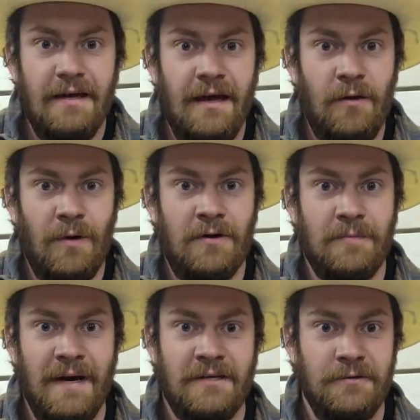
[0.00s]
Hey,
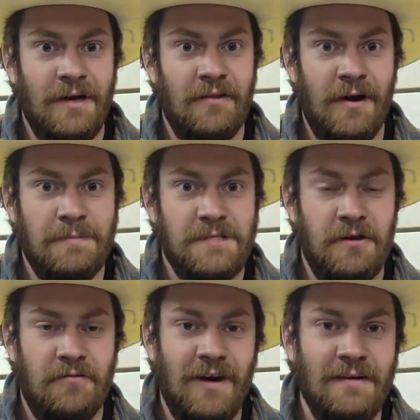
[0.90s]
welcome back to another
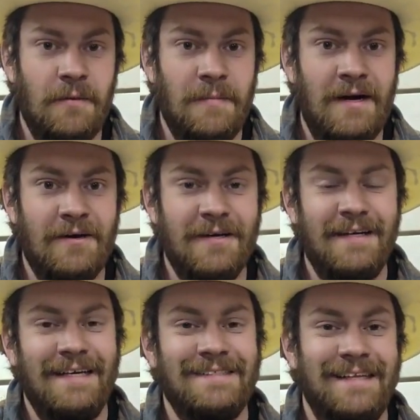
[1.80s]
episode of Random
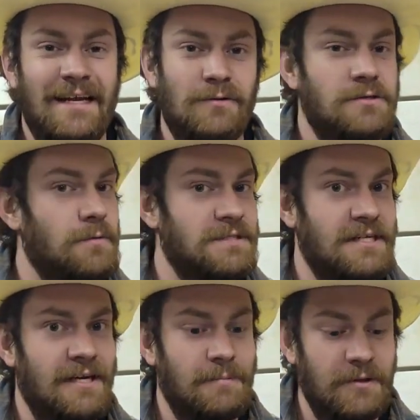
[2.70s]
American, and today we're
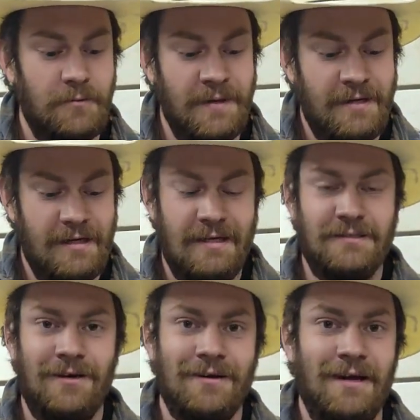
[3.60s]
switching it up a little bit and
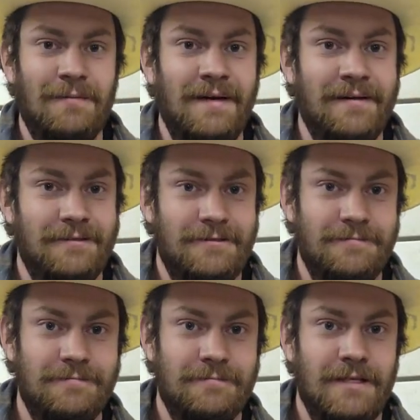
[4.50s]
talking about
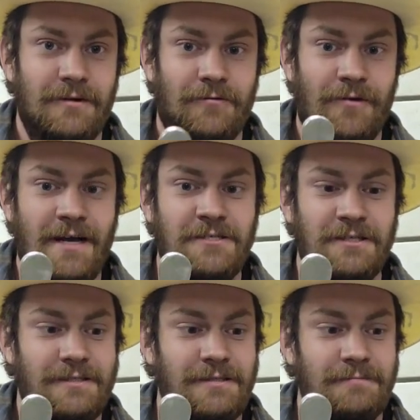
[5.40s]

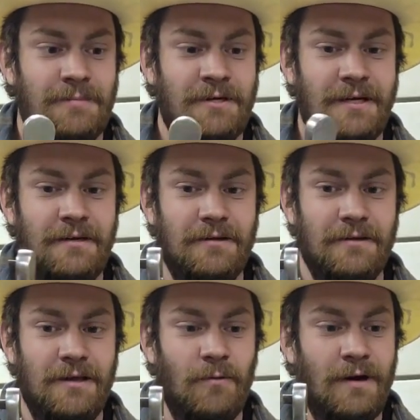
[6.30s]
ratchets,
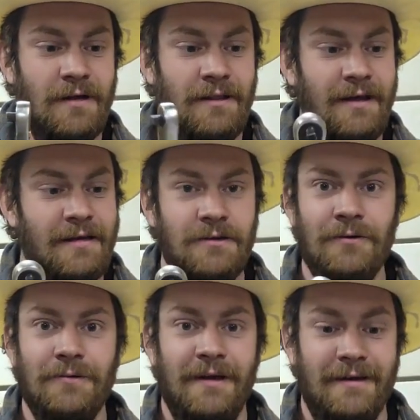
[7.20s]
particularly what I like and
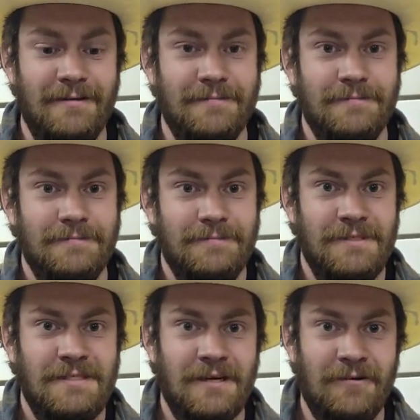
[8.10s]
don't like.
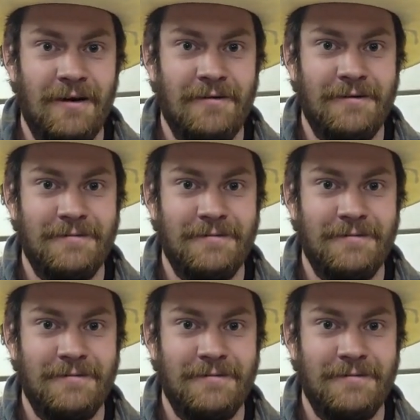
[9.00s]
Stick around.